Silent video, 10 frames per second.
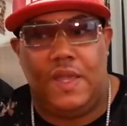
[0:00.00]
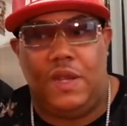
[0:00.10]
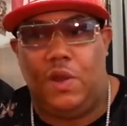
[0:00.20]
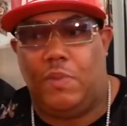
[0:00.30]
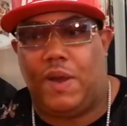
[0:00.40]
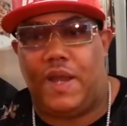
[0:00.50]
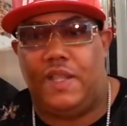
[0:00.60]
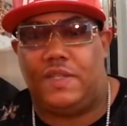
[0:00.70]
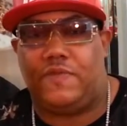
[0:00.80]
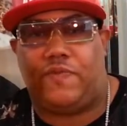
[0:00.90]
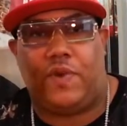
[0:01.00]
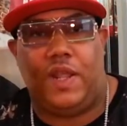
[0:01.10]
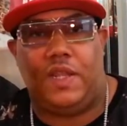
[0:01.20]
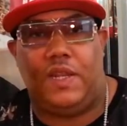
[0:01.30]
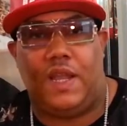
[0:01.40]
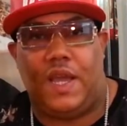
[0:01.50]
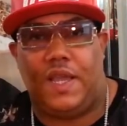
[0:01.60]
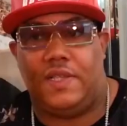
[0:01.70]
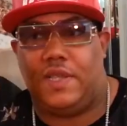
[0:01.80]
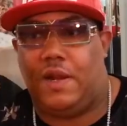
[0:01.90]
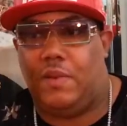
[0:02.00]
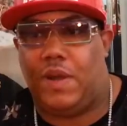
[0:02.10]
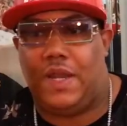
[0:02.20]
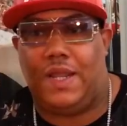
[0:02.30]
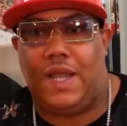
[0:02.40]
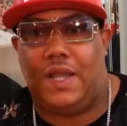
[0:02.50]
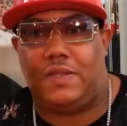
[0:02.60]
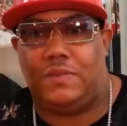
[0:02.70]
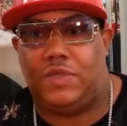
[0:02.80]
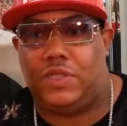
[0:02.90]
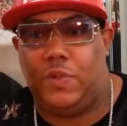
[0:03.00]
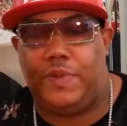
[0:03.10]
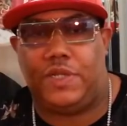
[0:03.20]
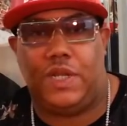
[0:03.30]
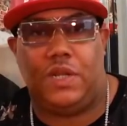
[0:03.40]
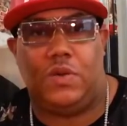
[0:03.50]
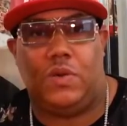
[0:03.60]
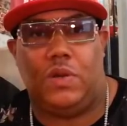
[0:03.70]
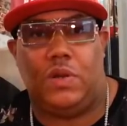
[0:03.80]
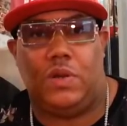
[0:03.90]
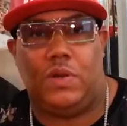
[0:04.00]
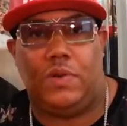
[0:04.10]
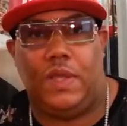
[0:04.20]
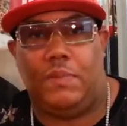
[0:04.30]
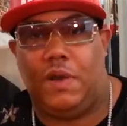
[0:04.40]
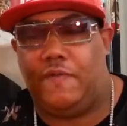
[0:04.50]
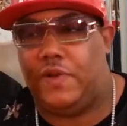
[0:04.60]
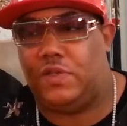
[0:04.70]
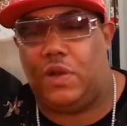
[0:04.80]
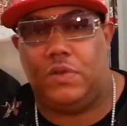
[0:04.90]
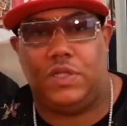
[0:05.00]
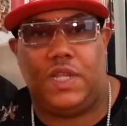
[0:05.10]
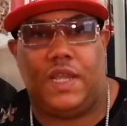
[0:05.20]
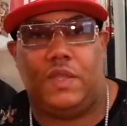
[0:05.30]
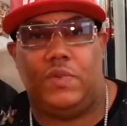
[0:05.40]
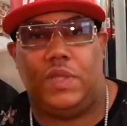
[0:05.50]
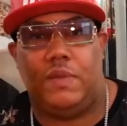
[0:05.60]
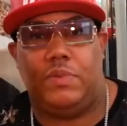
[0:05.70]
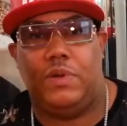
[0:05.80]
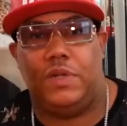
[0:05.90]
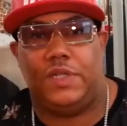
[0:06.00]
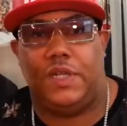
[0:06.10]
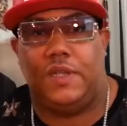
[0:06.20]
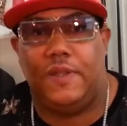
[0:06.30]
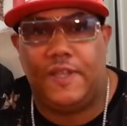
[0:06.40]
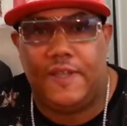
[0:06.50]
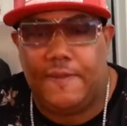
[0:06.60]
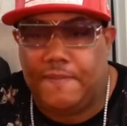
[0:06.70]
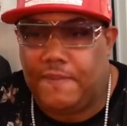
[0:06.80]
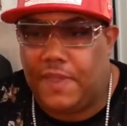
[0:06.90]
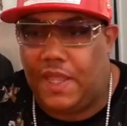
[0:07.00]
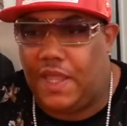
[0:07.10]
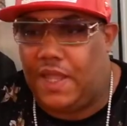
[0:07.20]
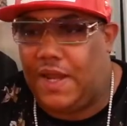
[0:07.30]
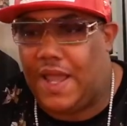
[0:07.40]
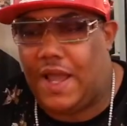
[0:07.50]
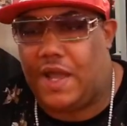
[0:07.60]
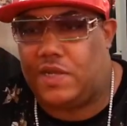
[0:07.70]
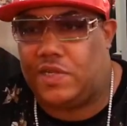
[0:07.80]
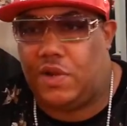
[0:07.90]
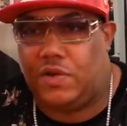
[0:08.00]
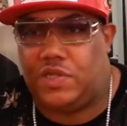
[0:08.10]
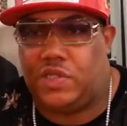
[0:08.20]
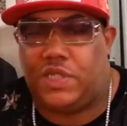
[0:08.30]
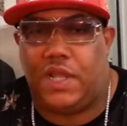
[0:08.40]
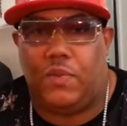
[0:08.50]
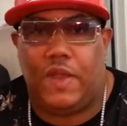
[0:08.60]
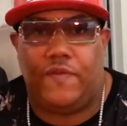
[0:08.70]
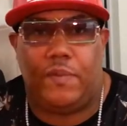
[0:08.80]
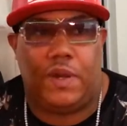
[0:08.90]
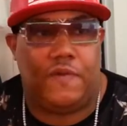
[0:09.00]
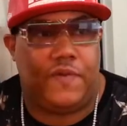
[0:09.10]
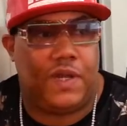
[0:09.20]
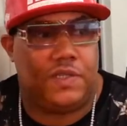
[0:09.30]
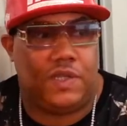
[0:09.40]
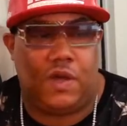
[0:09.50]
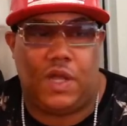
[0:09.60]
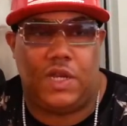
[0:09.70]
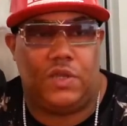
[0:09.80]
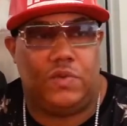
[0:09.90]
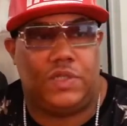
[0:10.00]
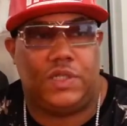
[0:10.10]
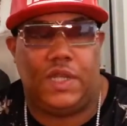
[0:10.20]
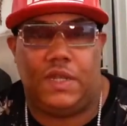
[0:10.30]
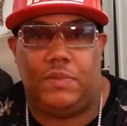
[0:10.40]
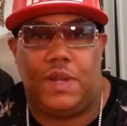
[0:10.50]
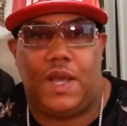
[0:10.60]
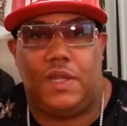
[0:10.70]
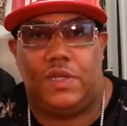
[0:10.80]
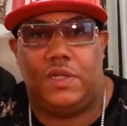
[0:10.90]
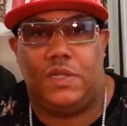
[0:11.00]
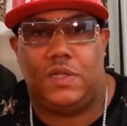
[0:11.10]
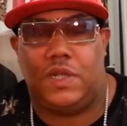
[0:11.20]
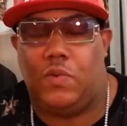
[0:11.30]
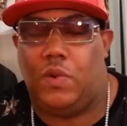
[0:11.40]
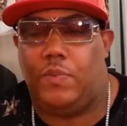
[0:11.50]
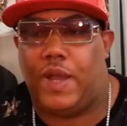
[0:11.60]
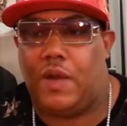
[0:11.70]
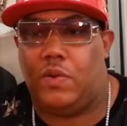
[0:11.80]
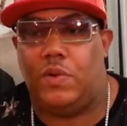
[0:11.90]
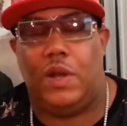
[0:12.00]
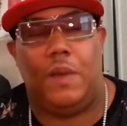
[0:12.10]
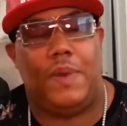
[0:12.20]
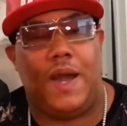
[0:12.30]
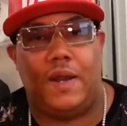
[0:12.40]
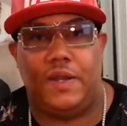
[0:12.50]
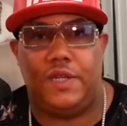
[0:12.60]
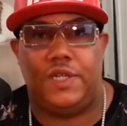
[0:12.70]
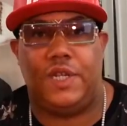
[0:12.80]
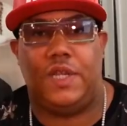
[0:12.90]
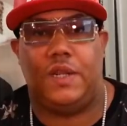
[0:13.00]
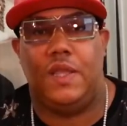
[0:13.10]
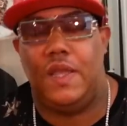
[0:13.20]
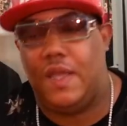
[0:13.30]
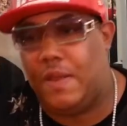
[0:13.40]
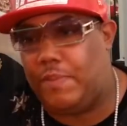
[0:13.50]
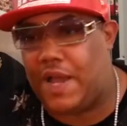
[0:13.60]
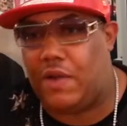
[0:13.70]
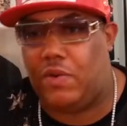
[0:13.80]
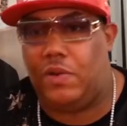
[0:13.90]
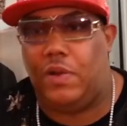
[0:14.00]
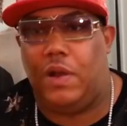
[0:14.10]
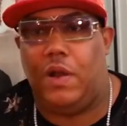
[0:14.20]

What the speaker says: nobody is friendly, nice. Everybody got some stupid shit going on, and motherfuckers always attack you with their bullshit. And now I just learned just to stay away from motherfuckers, and all I do is steal them knowledge, because I want power up out of this shit, power